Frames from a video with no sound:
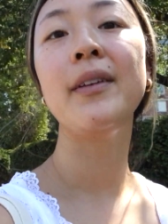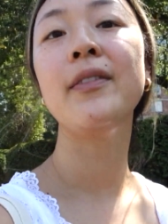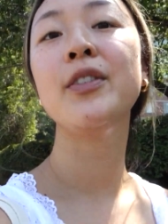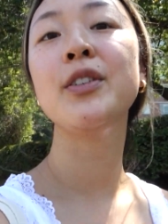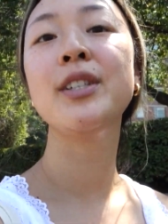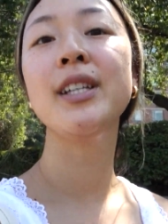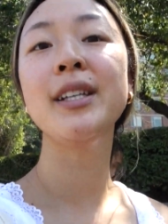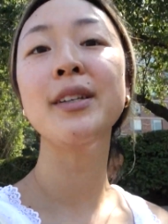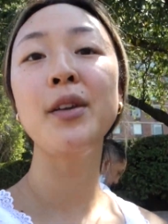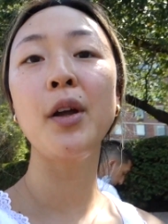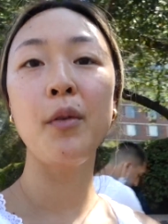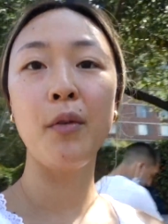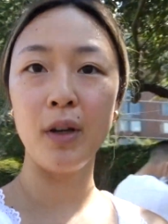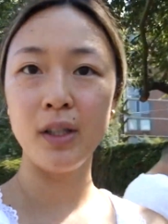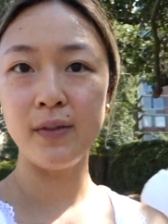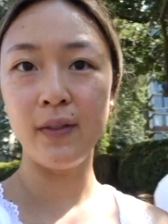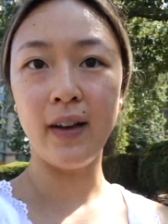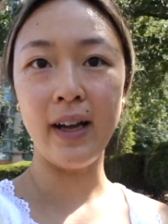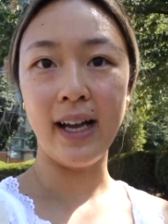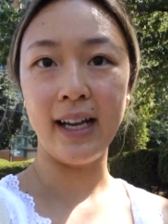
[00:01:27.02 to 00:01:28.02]
If you didn't know,
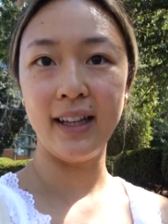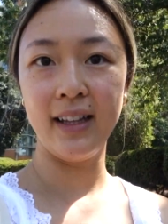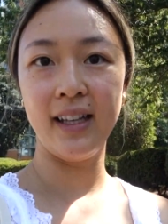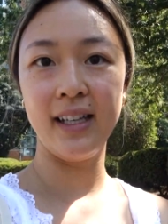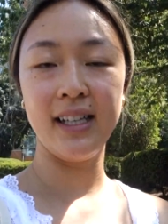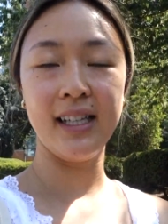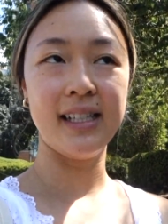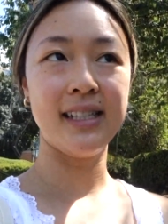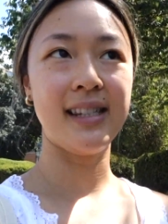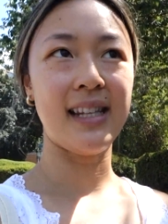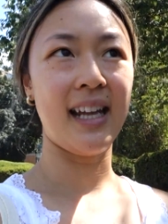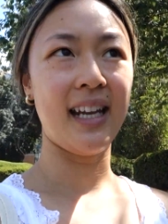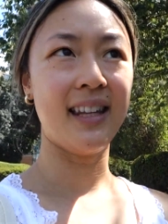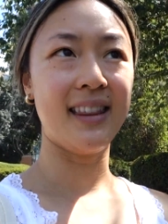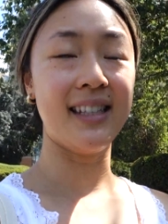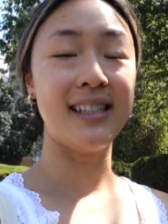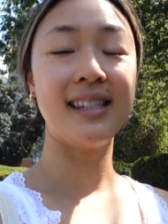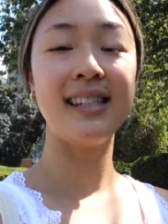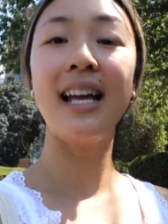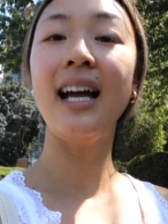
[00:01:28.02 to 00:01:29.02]
Roosevelt Island is like
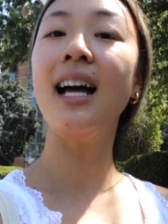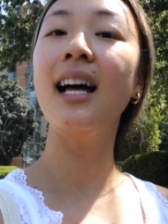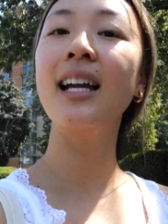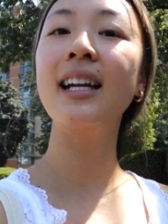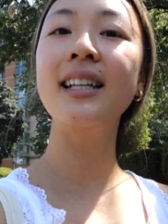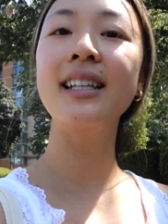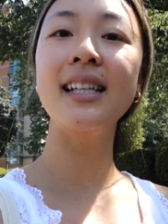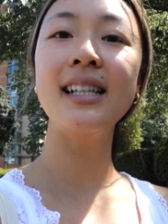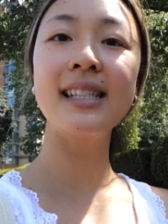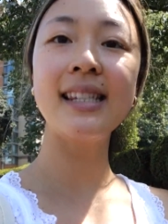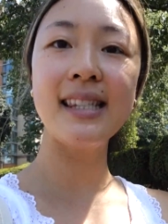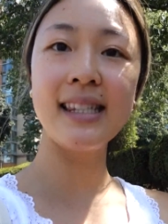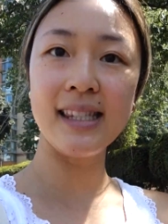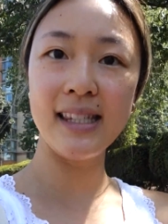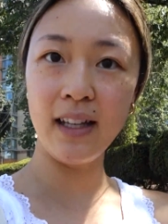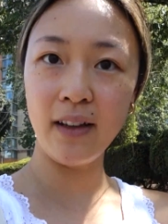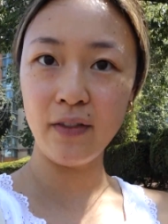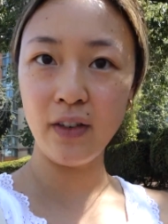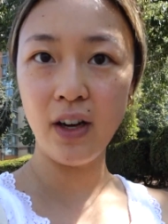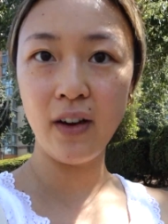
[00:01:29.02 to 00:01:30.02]
this tiny
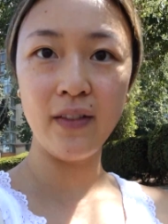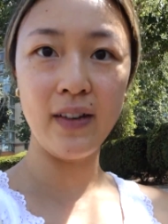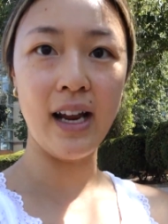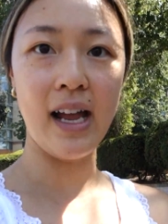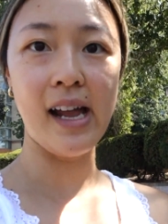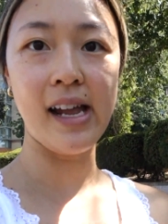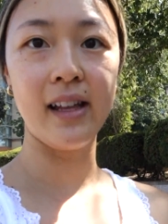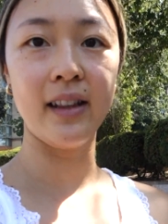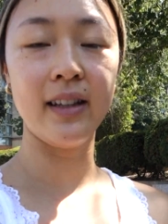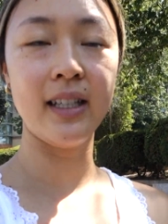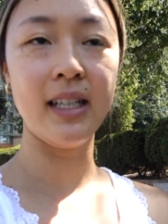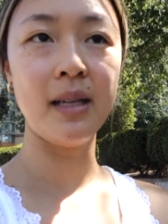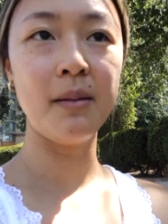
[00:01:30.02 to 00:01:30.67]
sliver of an island